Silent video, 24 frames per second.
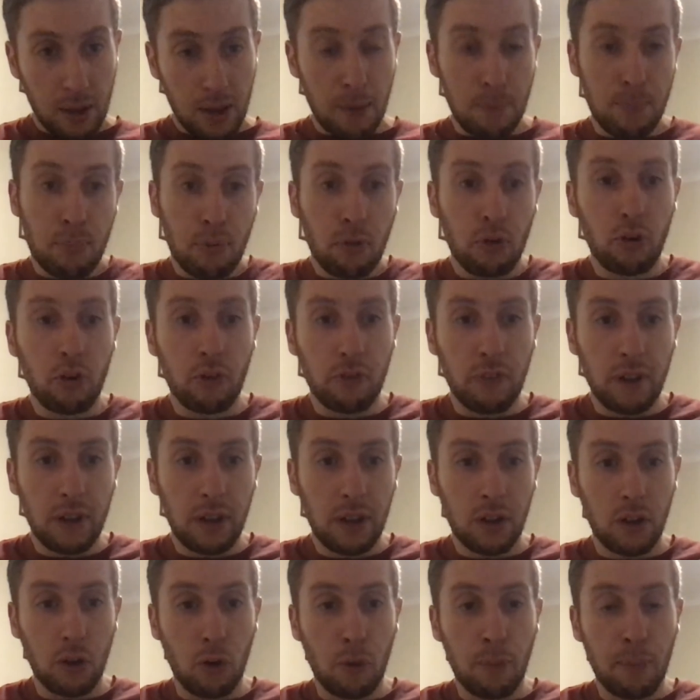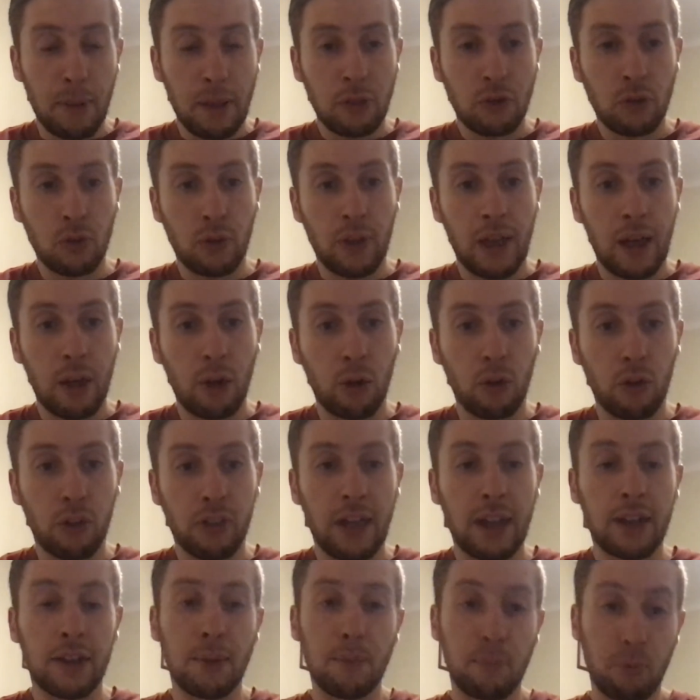improving your mental health
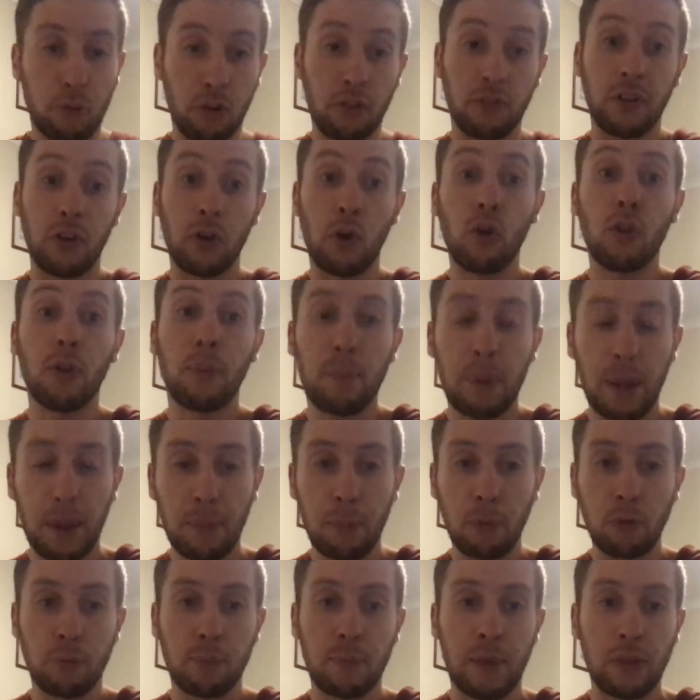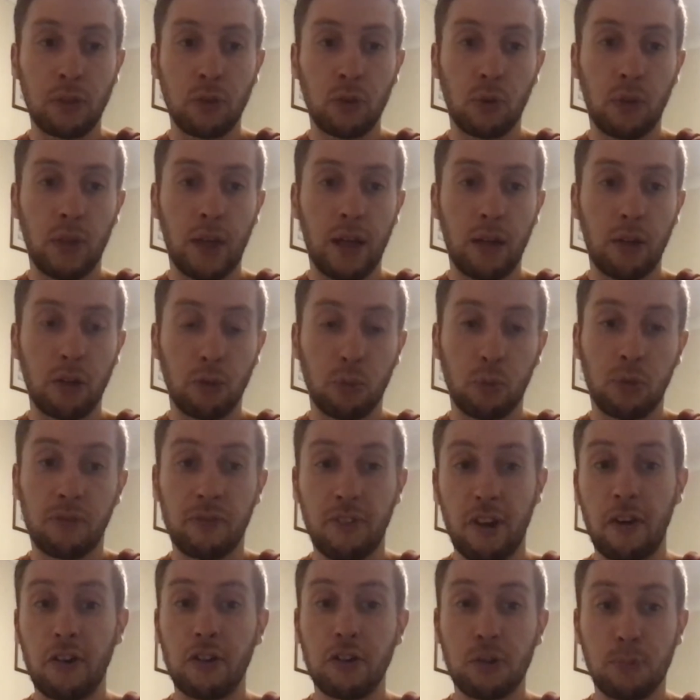and improving other people's mental health with
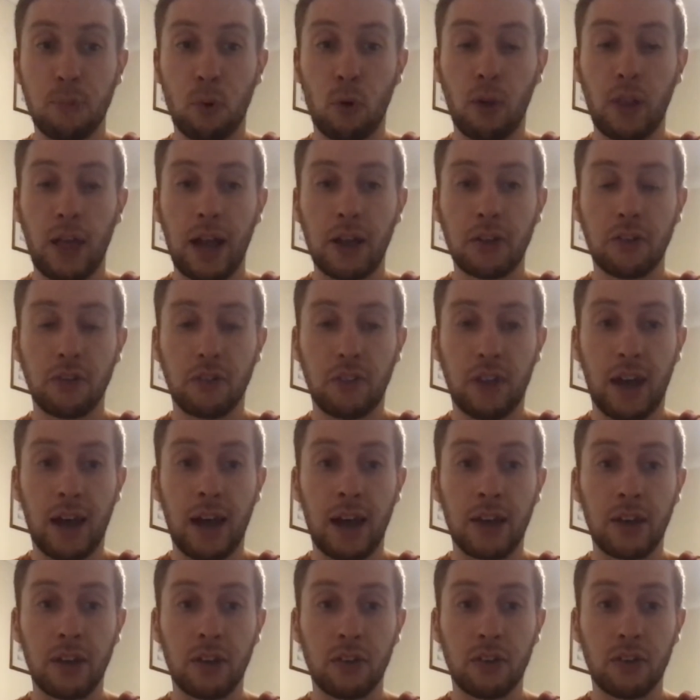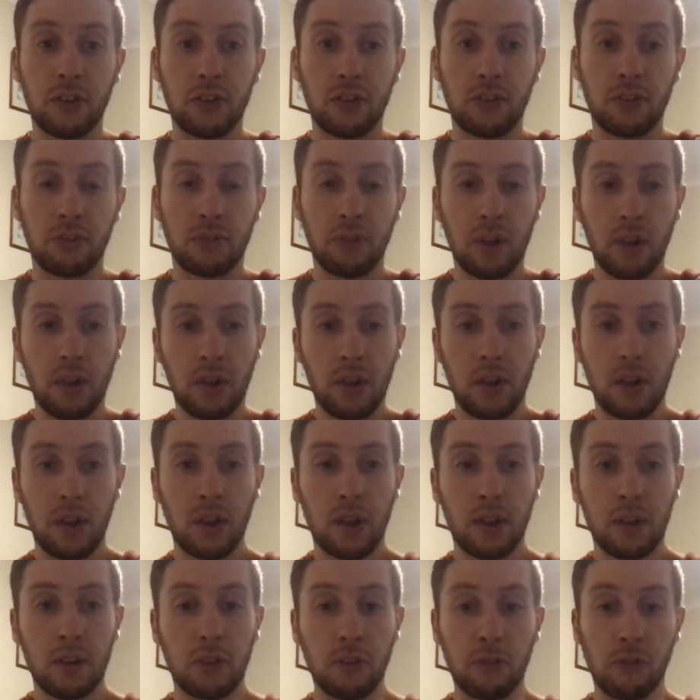very small acts of kindness is
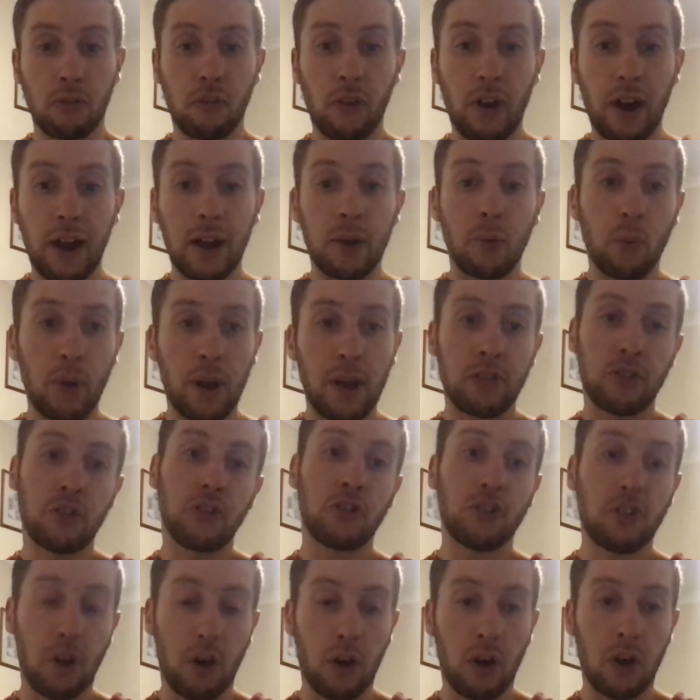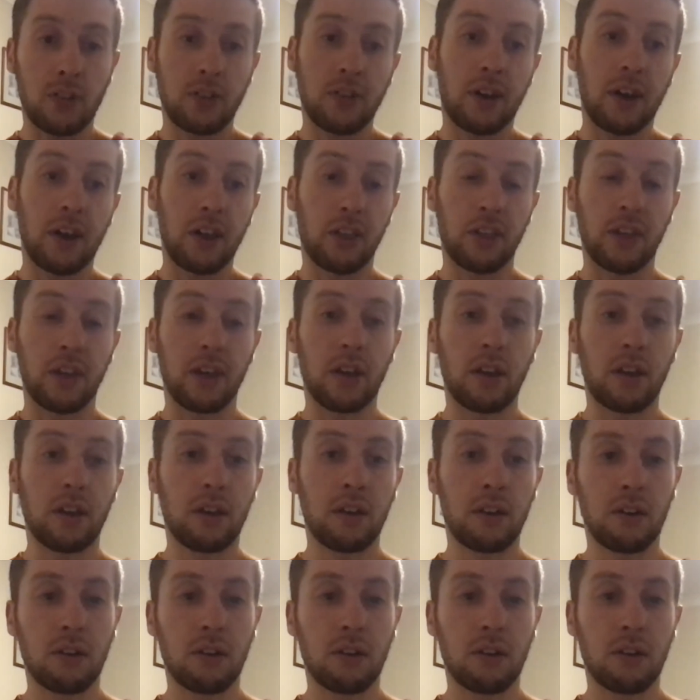the right way to start, I think.